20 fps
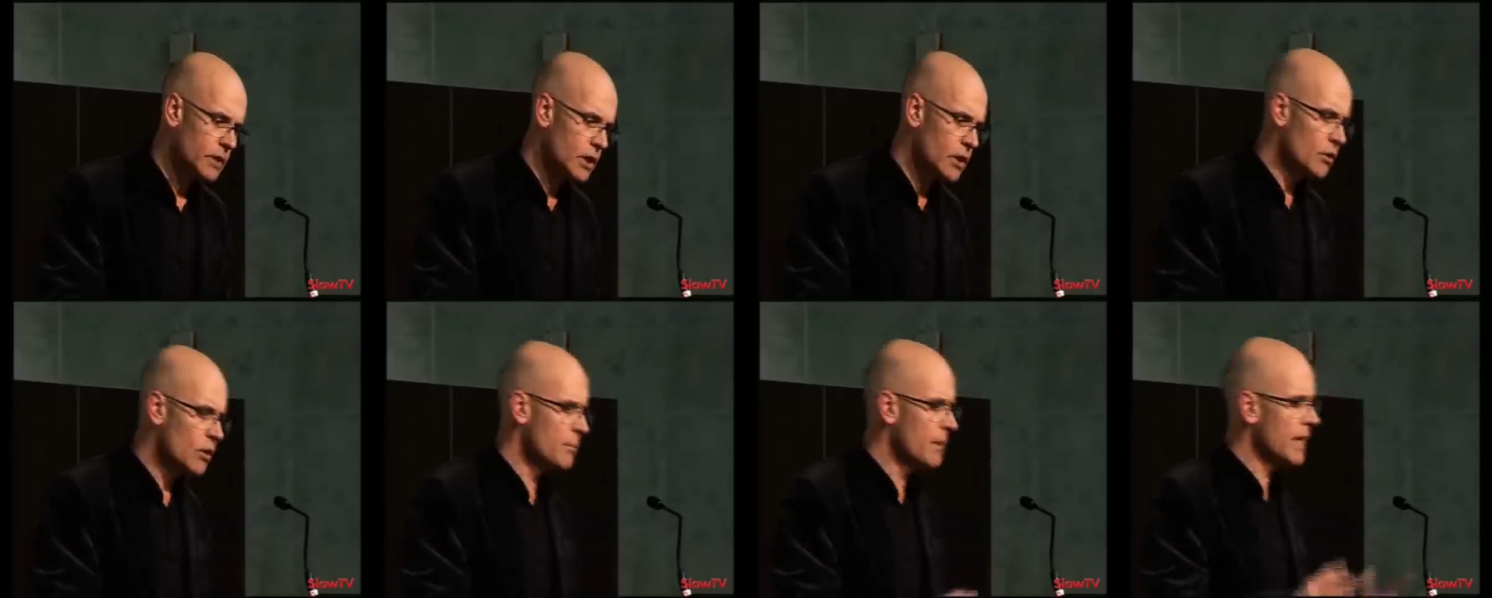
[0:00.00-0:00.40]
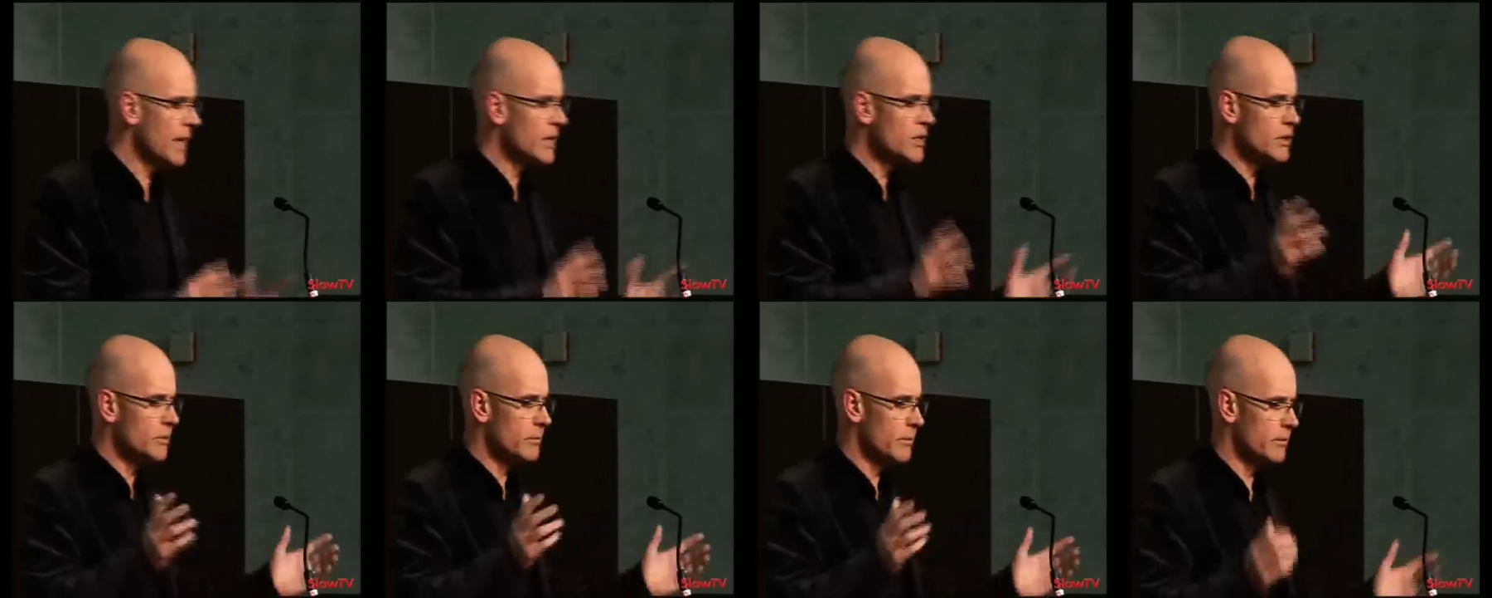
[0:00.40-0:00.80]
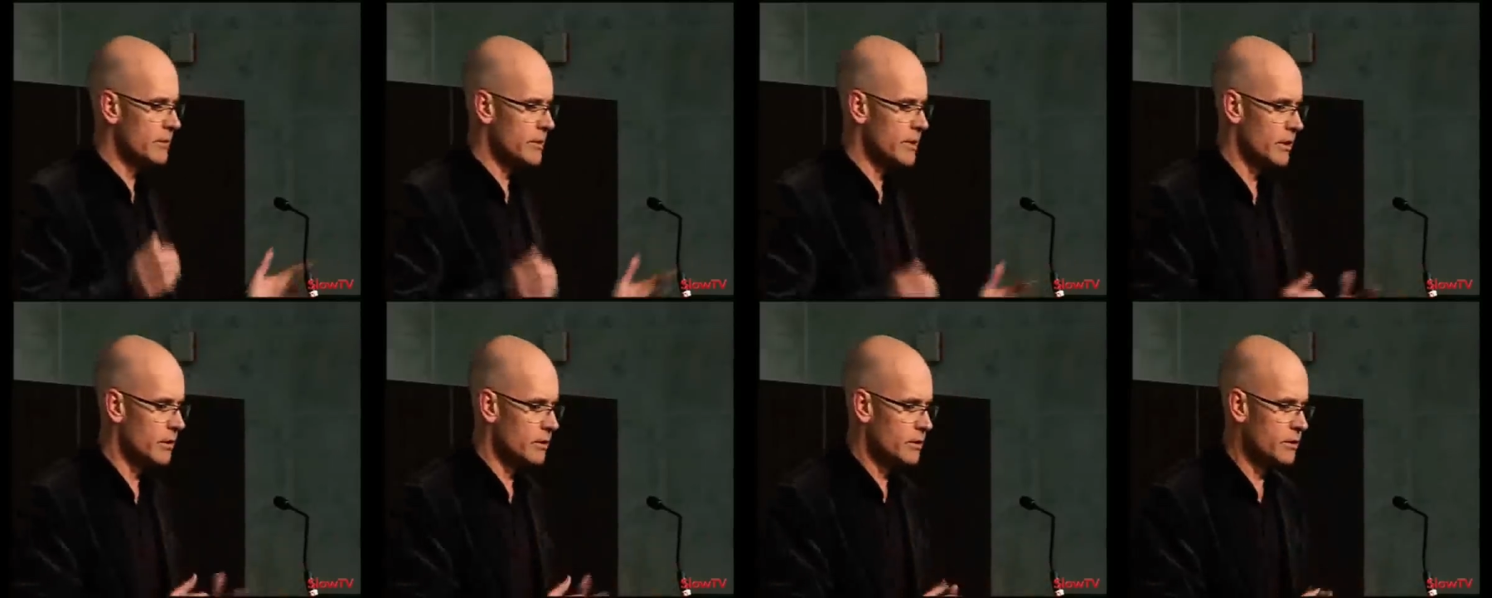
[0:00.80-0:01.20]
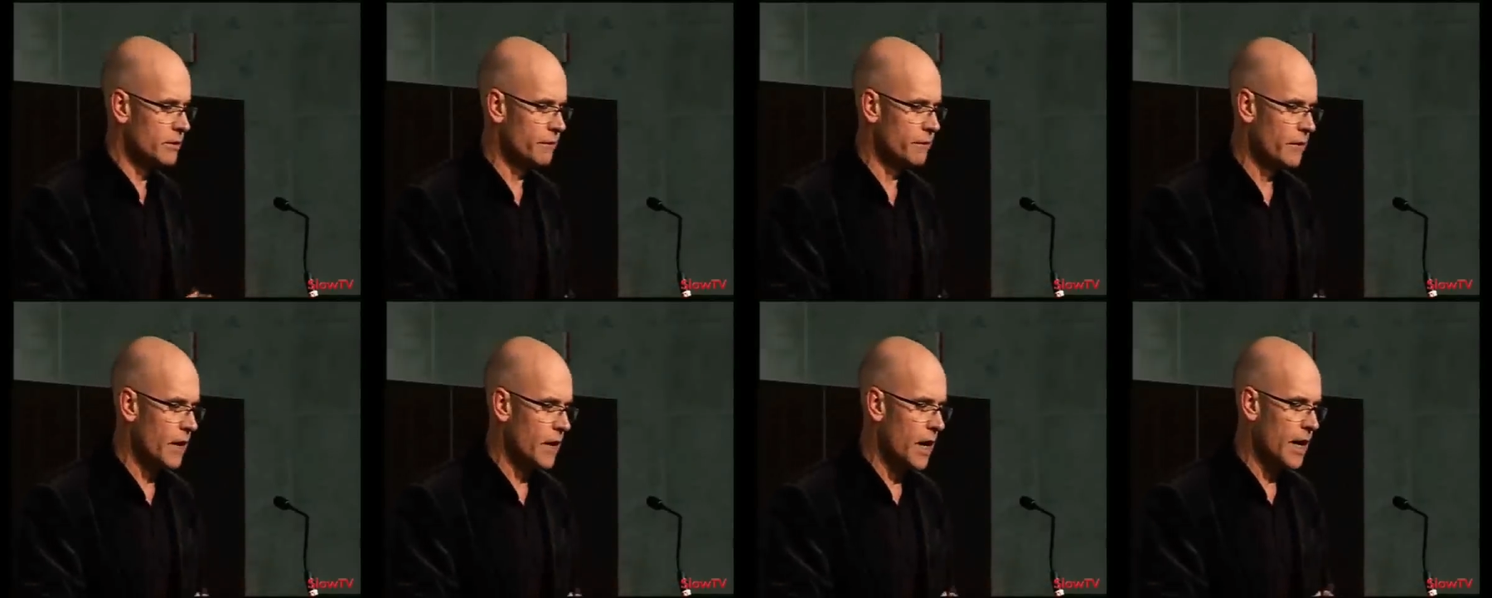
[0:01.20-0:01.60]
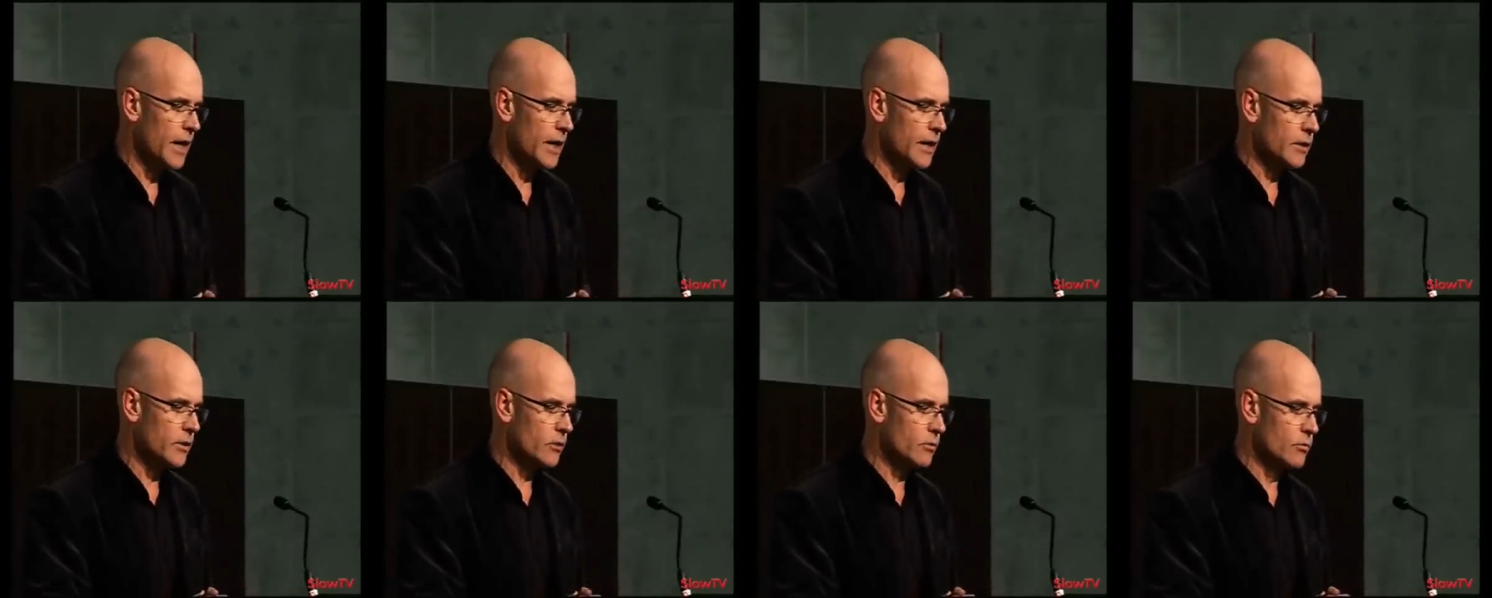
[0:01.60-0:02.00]
who imagine themselves
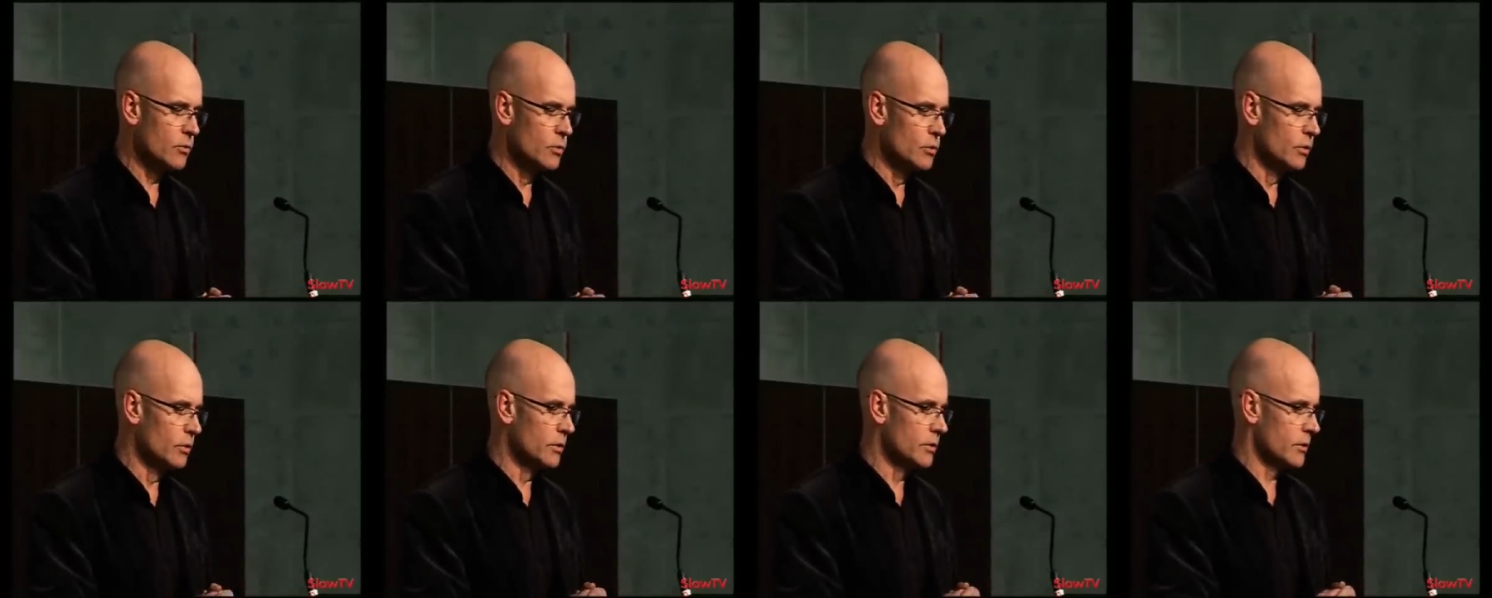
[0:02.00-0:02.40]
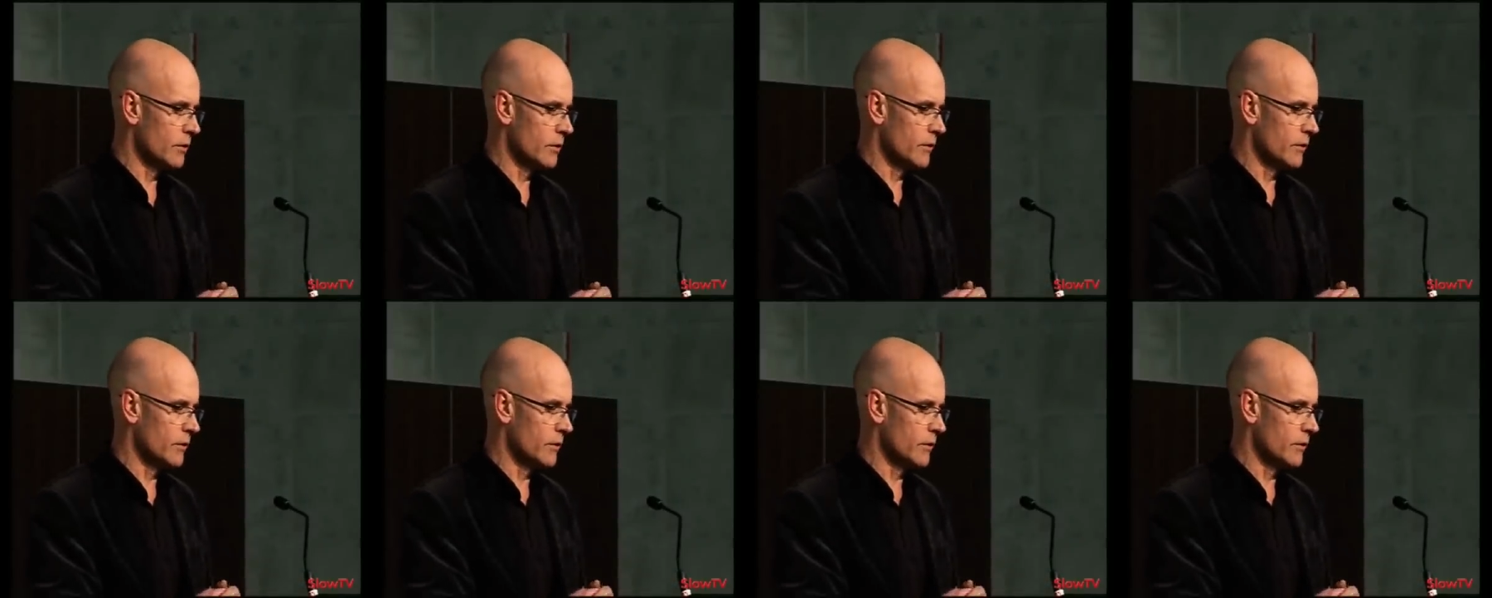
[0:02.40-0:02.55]
defying the rules